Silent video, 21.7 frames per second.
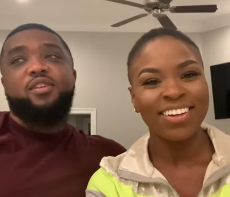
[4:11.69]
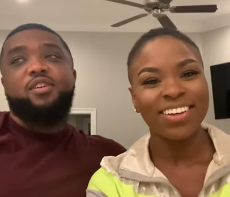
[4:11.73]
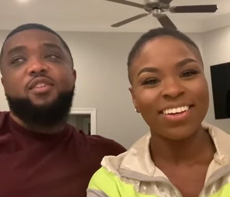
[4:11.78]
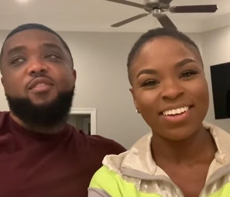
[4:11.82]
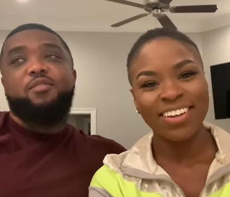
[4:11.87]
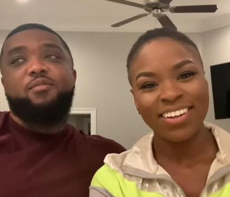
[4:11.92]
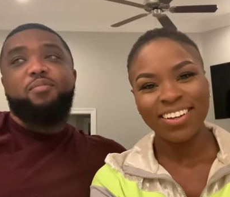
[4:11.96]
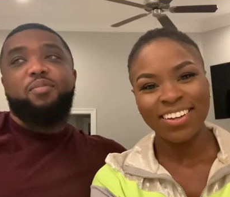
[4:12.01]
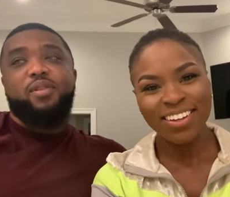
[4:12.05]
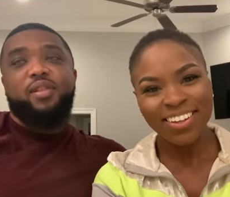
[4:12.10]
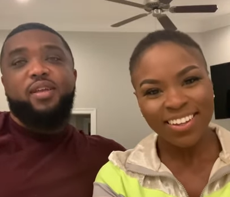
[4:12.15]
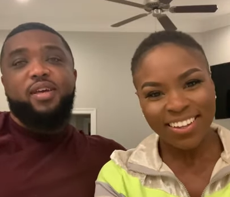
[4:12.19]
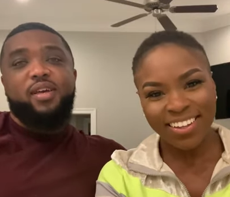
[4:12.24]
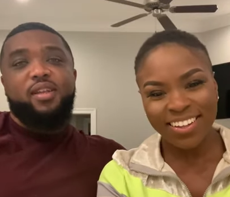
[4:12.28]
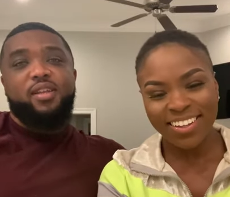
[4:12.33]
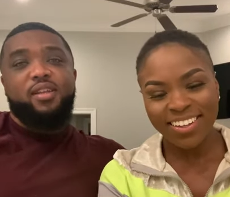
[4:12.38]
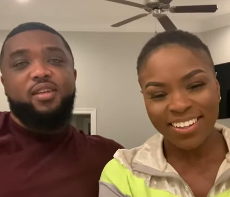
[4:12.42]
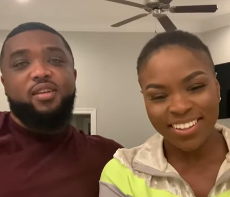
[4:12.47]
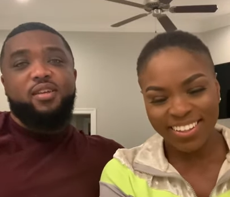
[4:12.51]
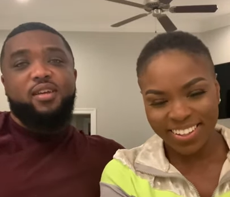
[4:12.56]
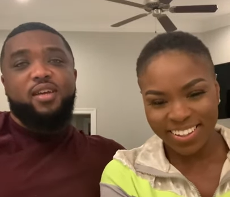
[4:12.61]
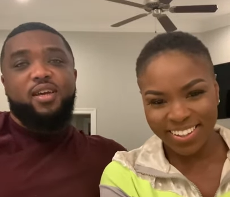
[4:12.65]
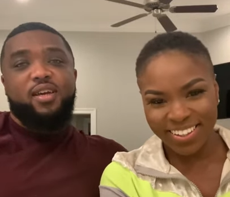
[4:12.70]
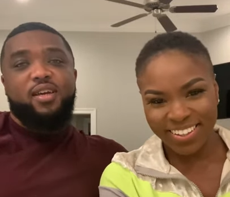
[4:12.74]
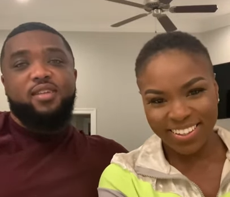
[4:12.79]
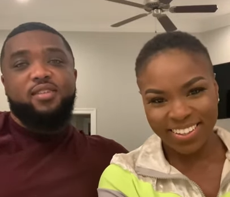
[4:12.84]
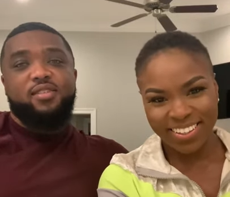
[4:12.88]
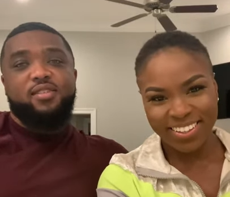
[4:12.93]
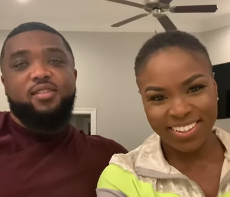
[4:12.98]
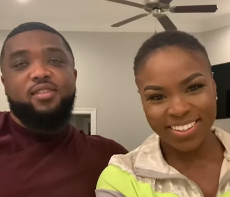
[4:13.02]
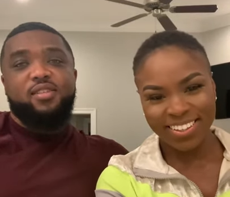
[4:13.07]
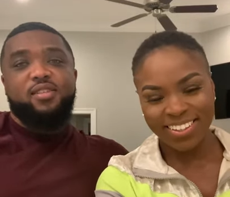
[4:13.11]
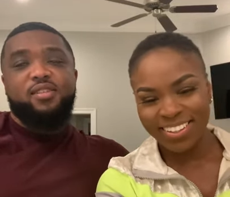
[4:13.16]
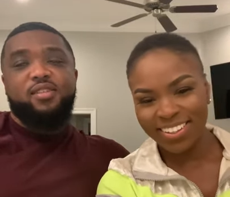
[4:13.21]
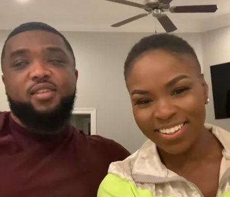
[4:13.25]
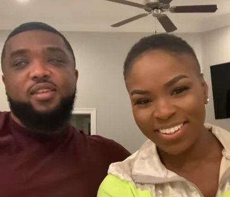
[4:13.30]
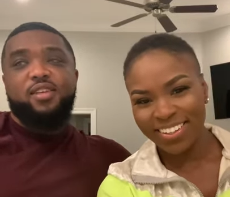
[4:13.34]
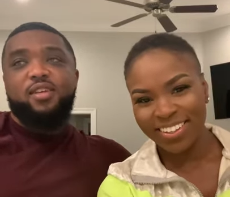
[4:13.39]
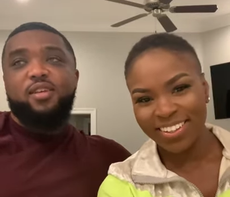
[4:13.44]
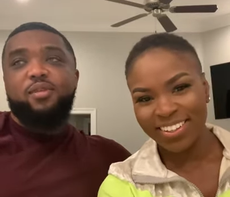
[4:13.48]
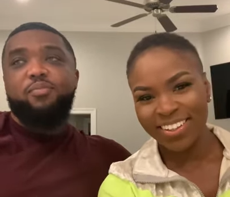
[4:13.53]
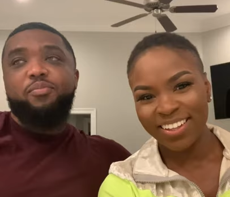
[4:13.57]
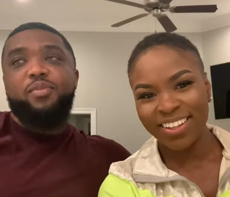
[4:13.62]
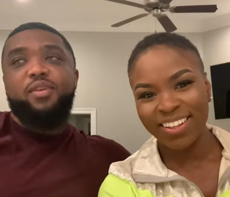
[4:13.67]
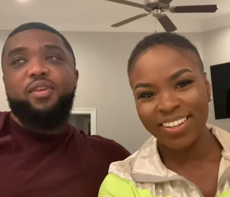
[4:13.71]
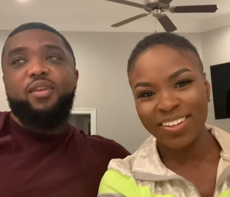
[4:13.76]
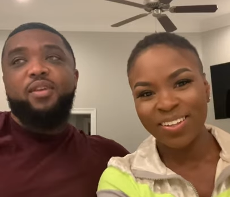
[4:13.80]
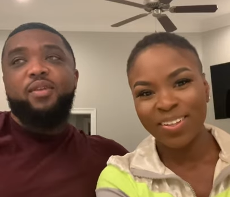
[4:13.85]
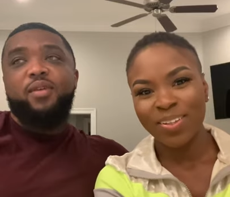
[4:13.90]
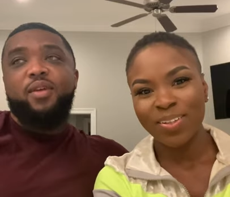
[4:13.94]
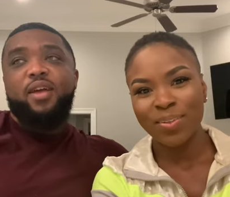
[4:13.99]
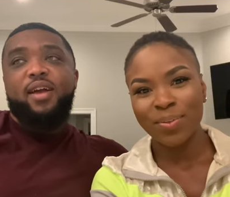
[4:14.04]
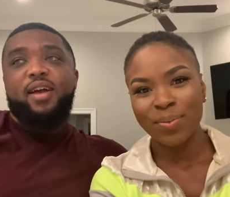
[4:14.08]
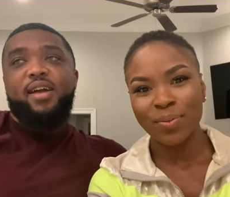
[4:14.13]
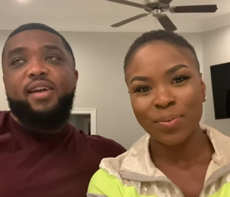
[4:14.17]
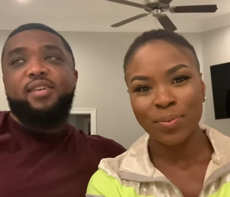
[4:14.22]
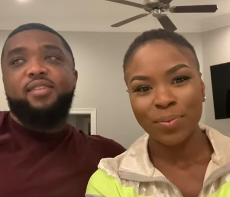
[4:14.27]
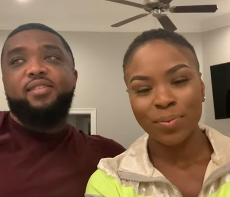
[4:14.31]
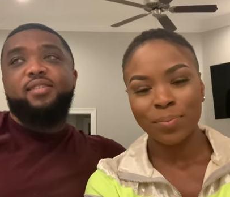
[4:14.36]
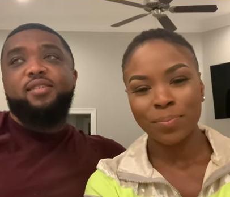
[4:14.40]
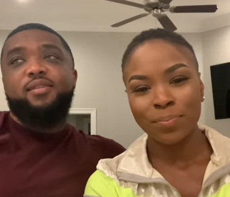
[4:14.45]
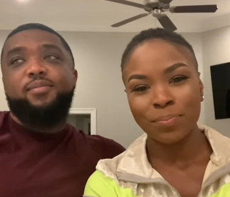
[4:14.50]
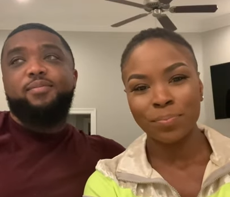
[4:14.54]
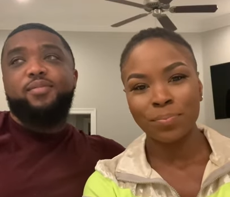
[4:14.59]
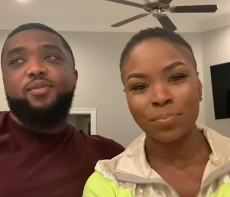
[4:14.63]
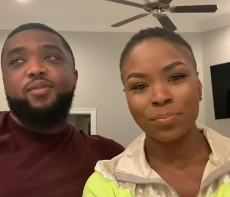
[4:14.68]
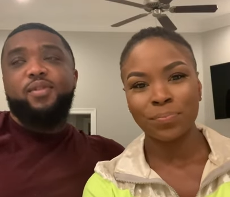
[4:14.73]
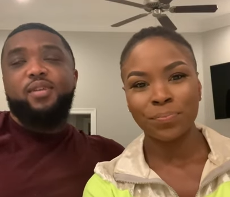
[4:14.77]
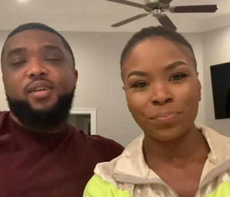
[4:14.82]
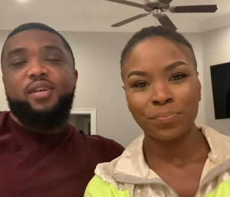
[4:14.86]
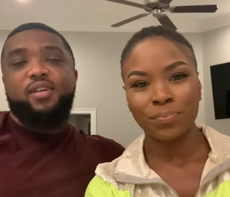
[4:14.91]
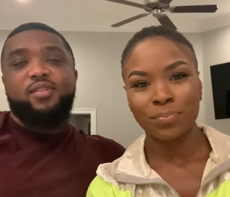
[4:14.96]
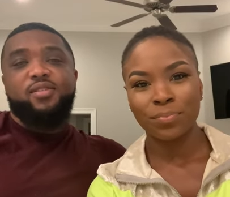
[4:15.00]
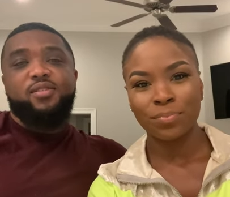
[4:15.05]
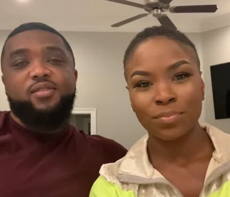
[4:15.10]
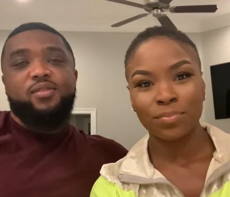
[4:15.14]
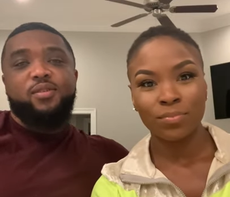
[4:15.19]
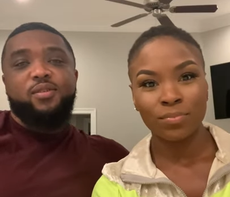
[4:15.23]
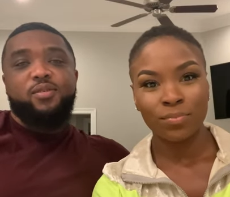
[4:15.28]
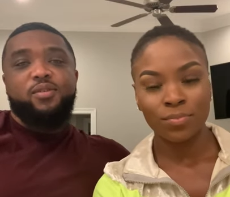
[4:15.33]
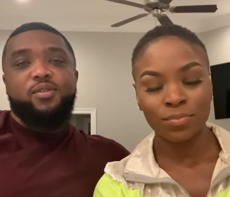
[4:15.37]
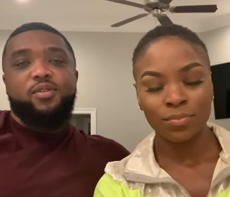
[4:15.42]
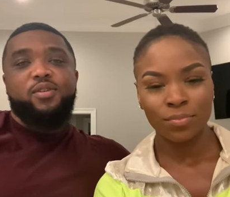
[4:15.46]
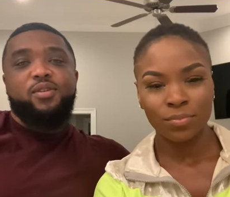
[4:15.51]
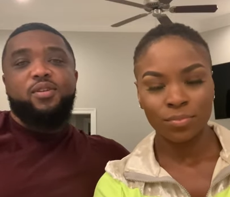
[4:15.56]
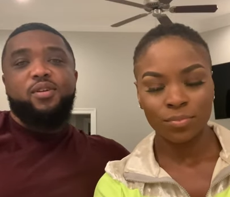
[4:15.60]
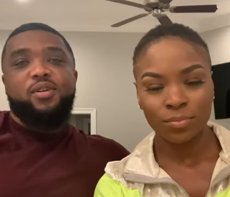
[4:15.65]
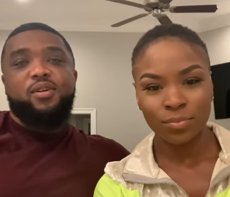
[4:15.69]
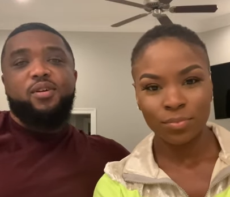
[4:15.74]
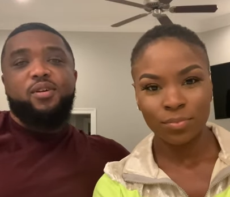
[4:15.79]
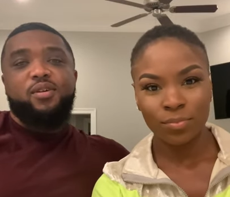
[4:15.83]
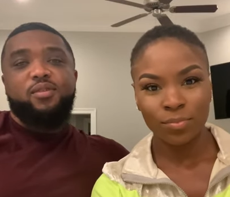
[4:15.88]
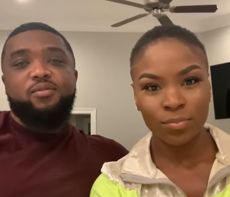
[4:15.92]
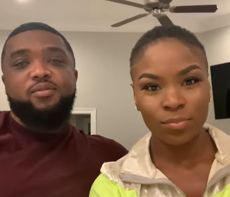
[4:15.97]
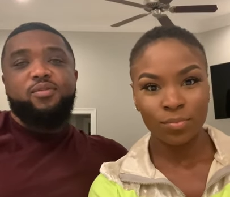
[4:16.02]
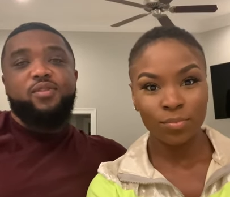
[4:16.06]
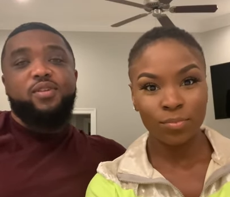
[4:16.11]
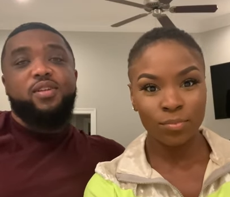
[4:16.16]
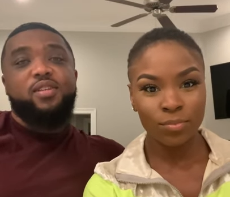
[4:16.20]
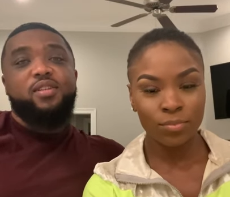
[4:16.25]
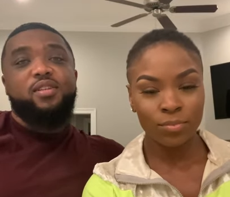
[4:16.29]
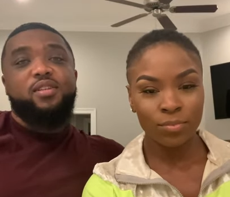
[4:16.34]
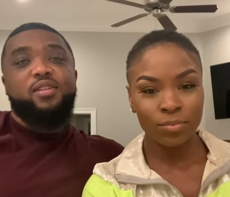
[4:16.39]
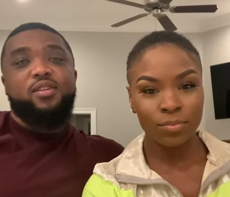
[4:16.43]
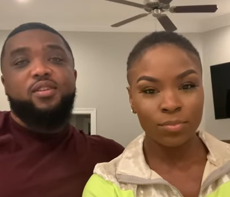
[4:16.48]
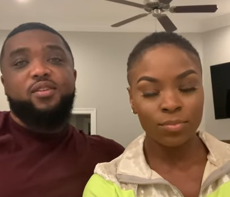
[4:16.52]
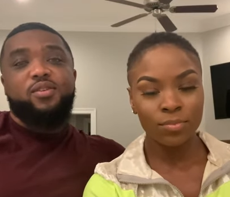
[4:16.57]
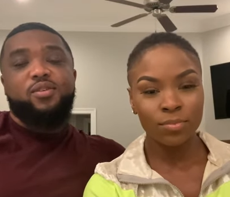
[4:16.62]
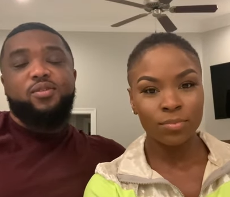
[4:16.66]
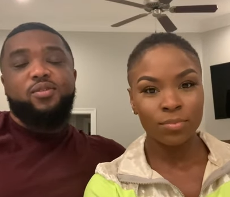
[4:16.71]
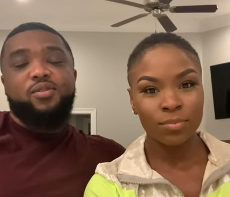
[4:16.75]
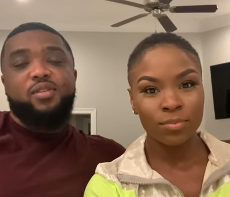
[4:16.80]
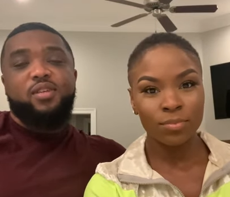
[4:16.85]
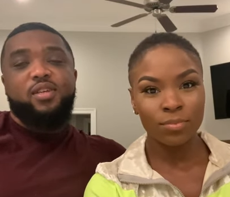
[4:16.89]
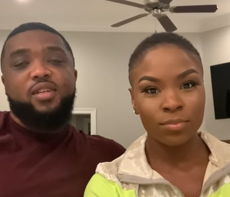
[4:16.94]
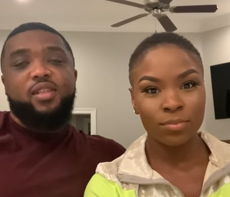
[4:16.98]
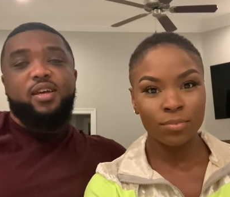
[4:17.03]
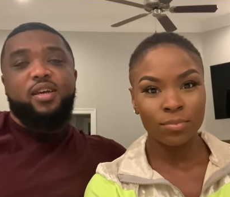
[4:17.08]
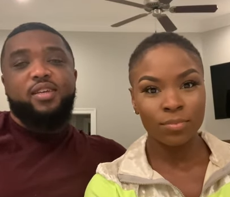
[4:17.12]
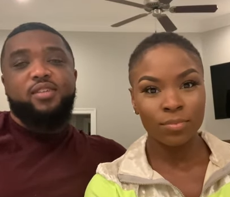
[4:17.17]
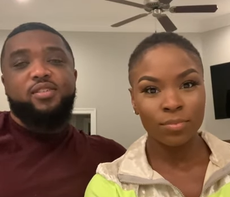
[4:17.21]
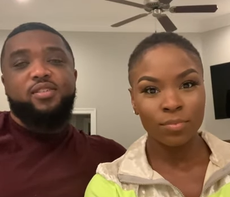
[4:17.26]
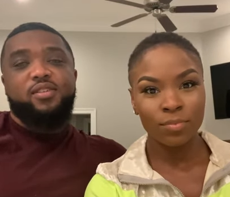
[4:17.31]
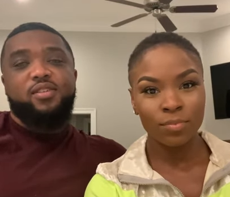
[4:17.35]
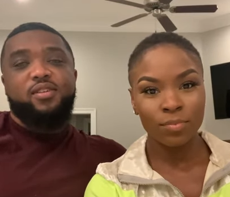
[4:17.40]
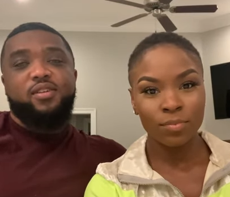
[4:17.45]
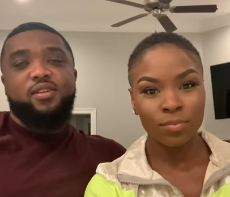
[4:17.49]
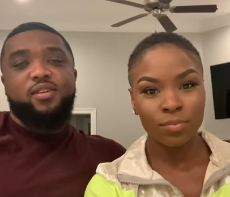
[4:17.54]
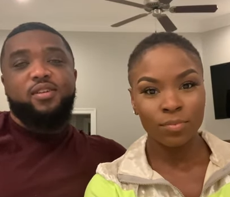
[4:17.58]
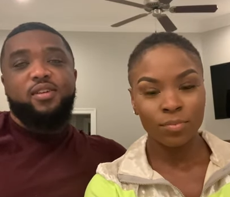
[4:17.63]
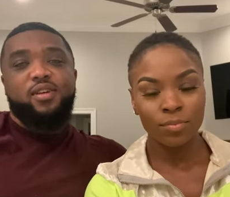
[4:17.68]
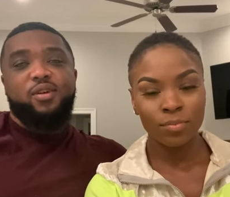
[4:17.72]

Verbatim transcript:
Speaker 1: of planning, guys, and this could be as simple as you know, uh, Trinity did a cool thing last year,